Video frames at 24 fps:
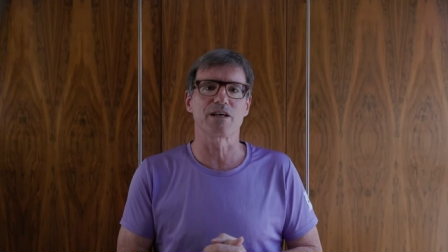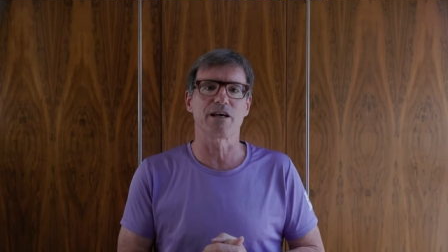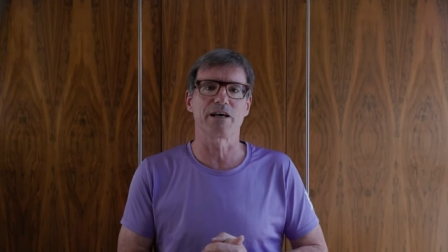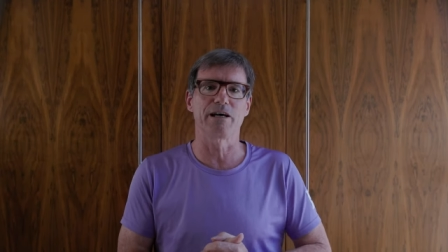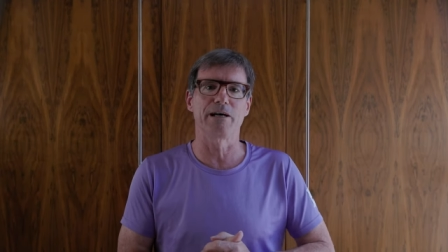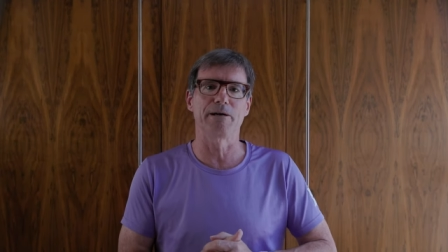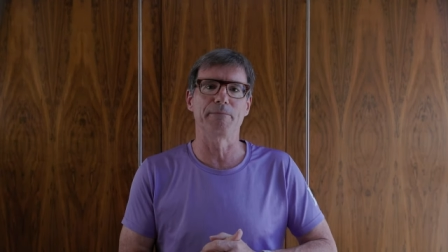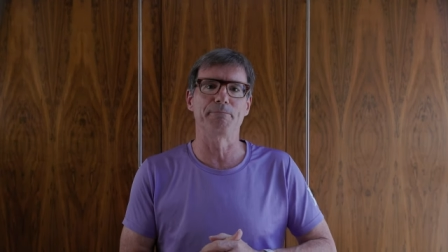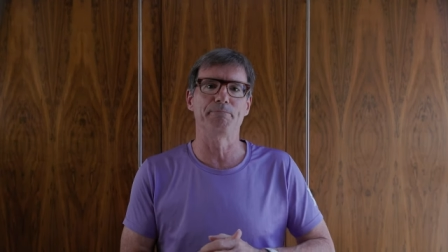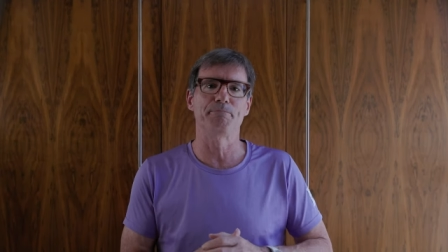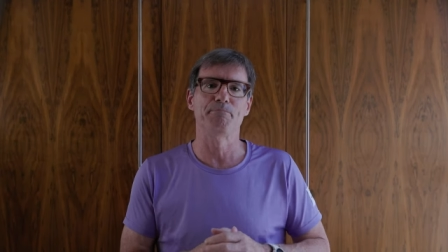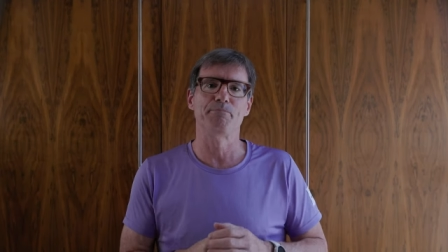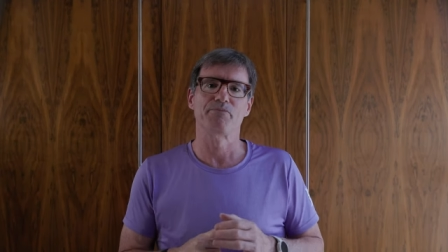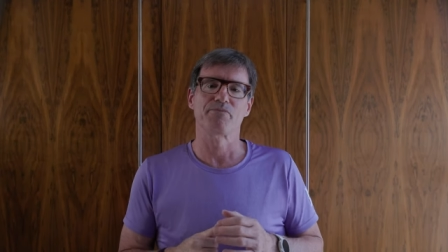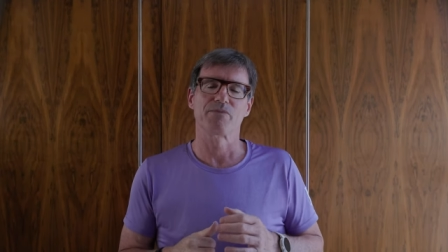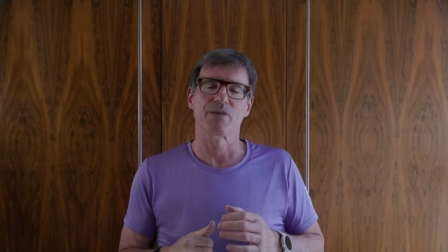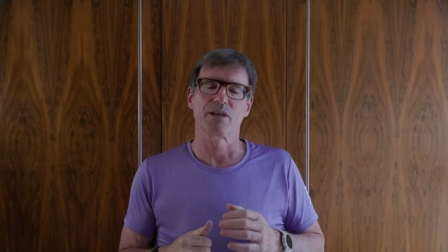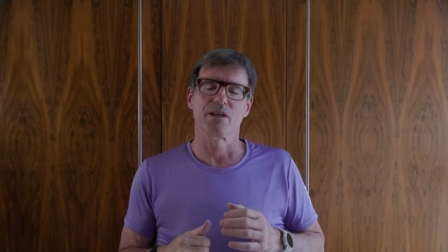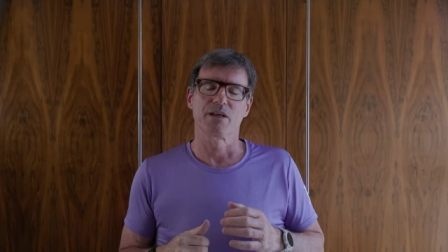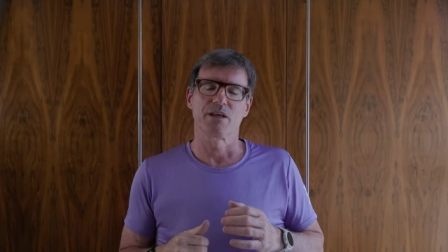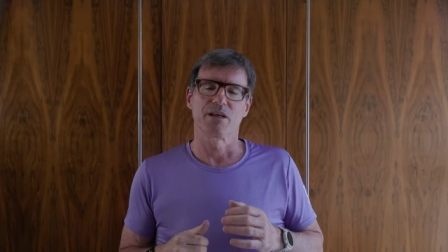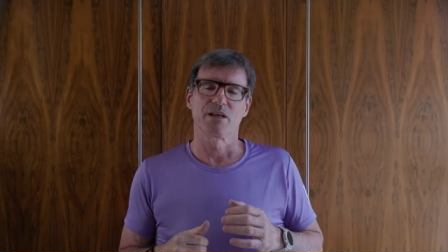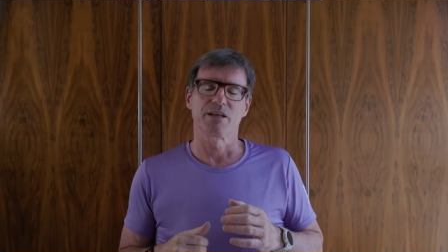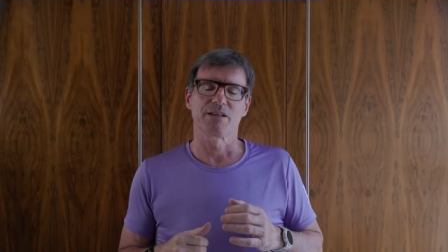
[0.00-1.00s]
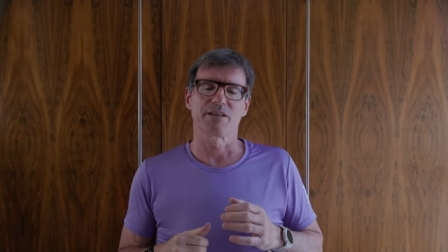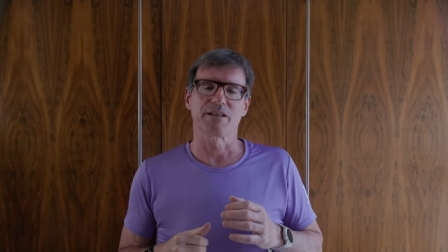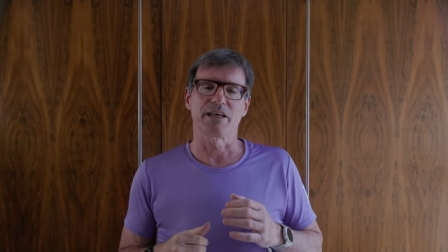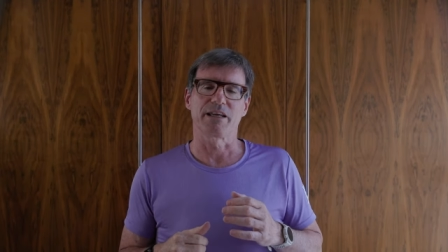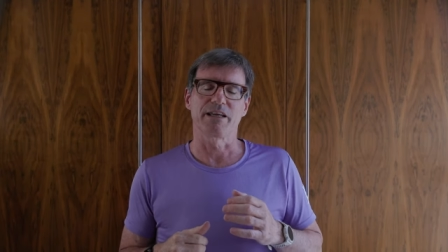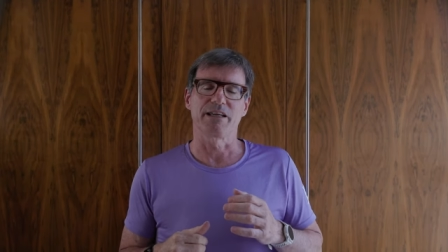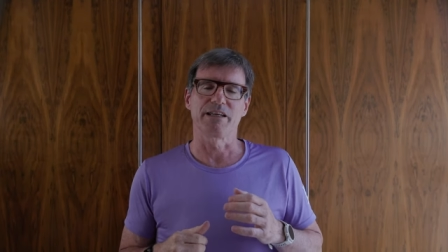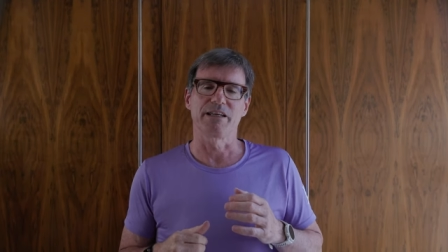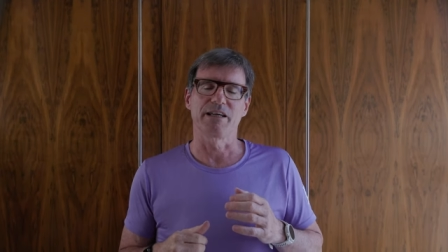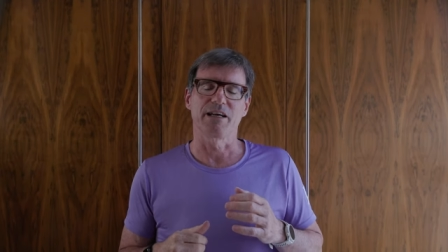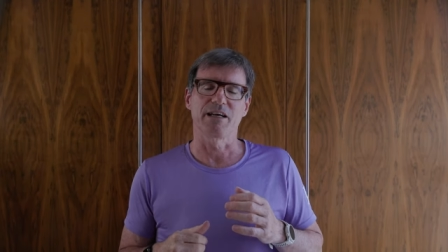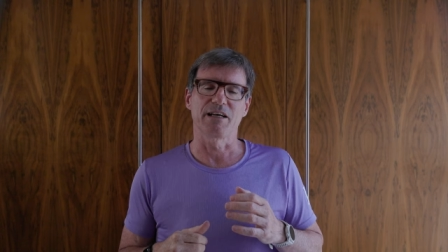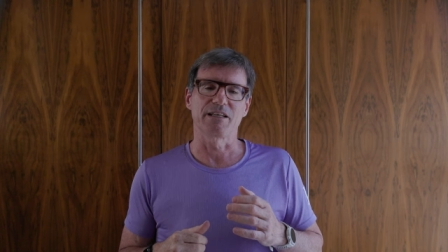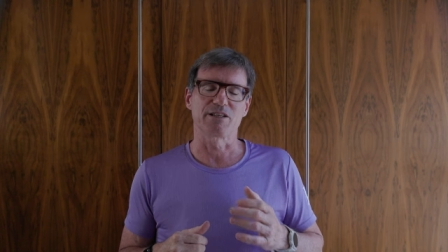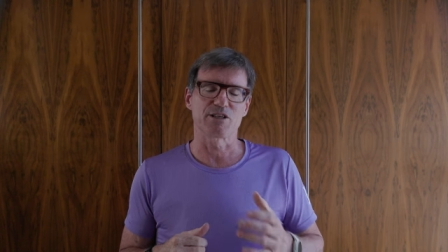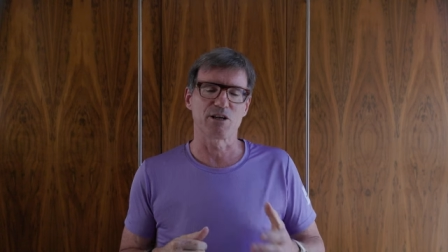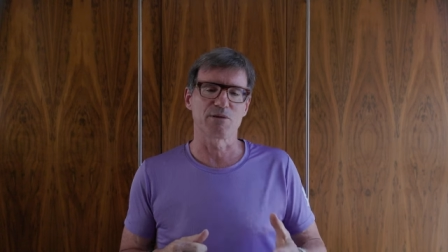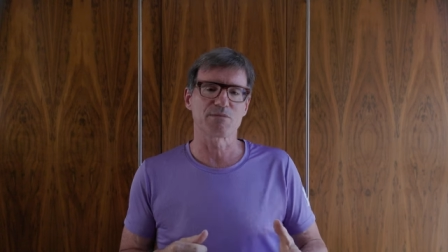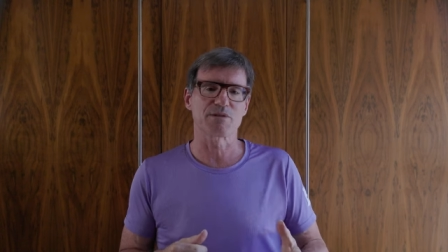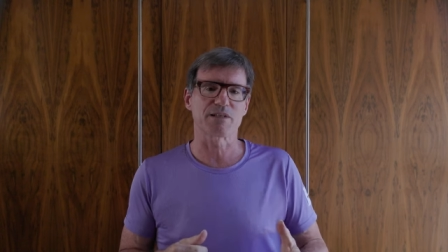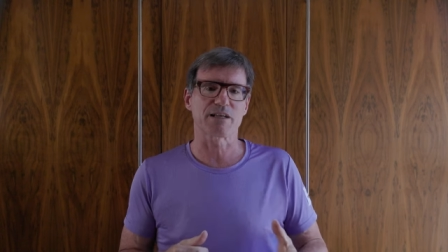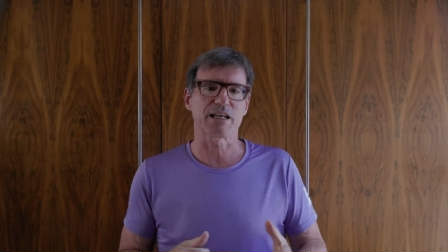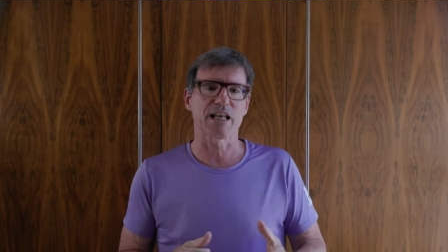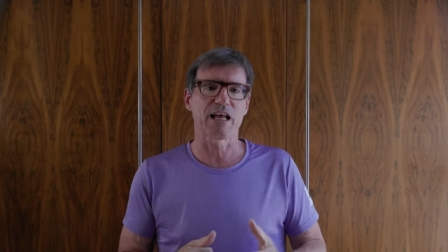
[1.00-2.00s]
In
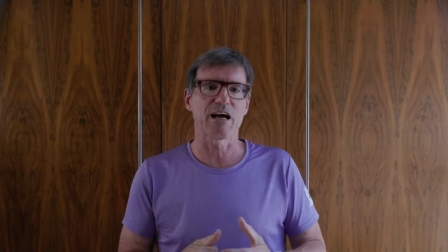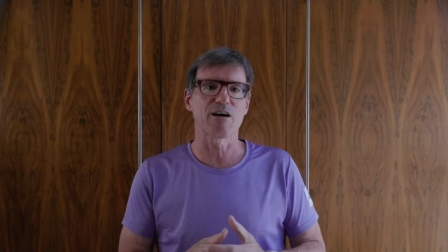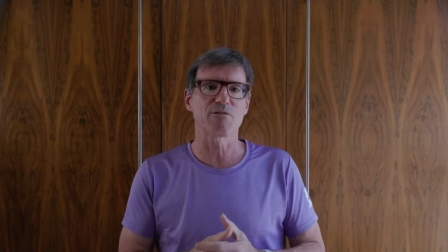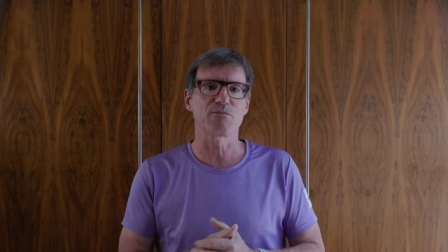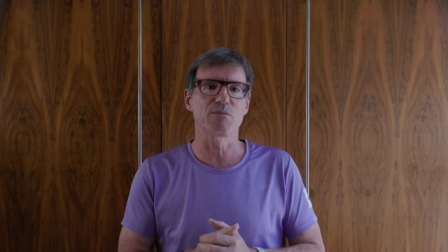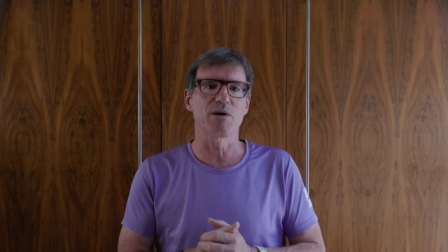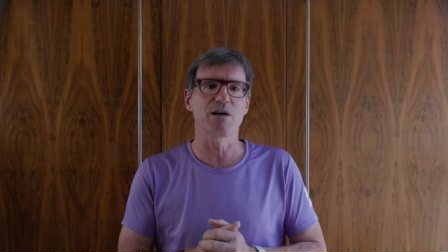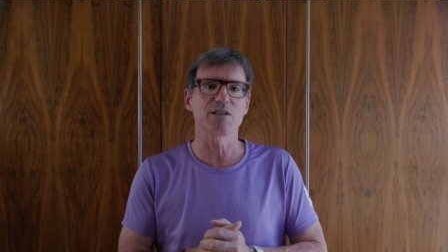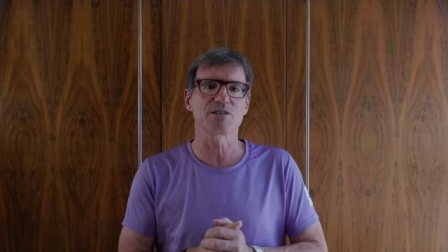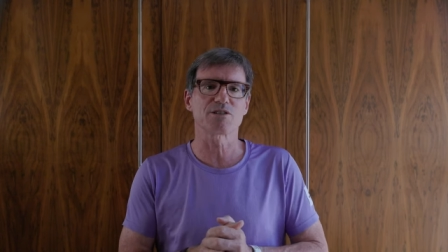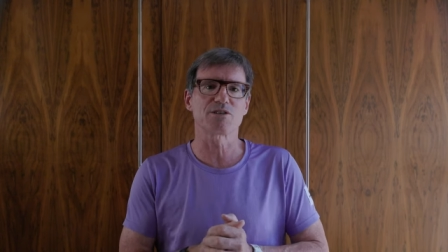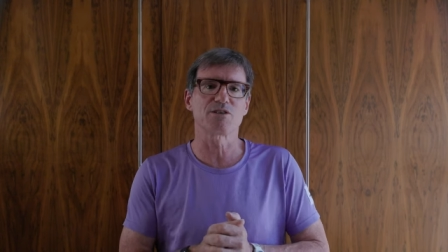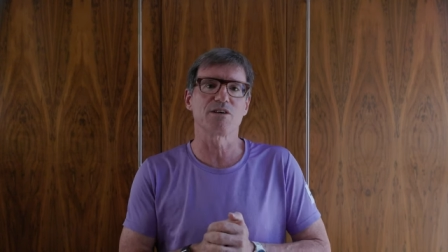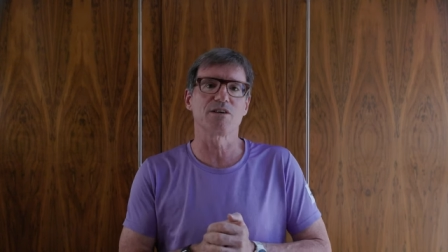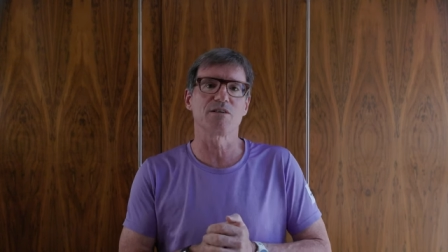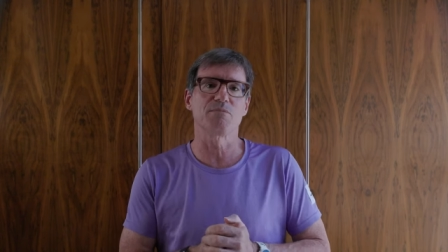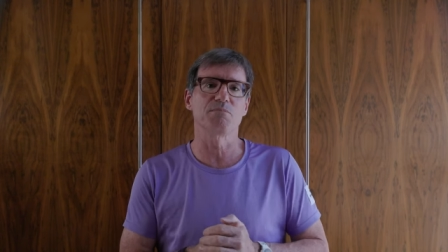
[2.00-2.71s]
terms of Cloudmonster,